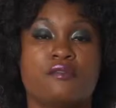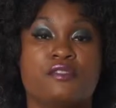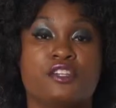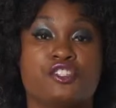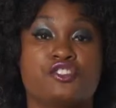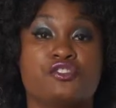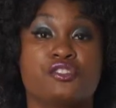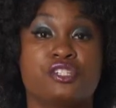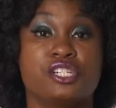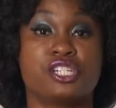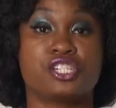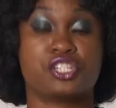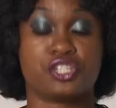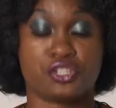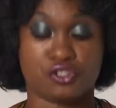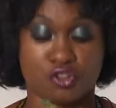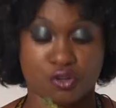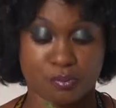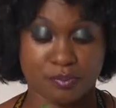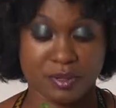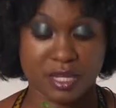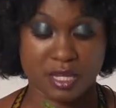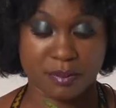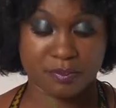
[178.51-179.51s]
the traditional
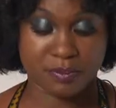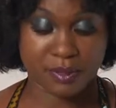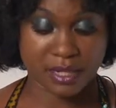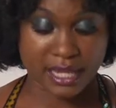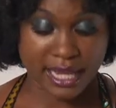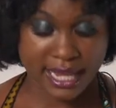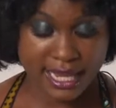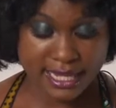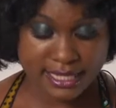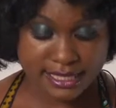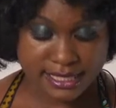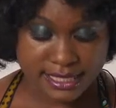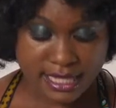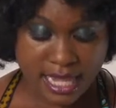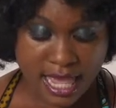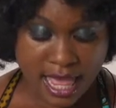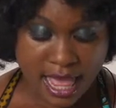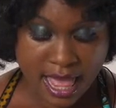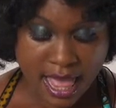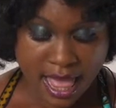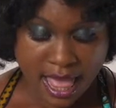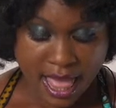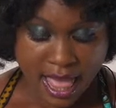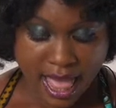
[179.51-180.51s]
pea plant.
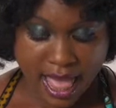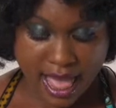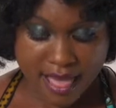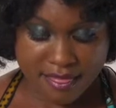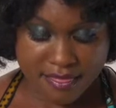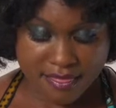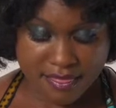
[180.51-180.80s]
And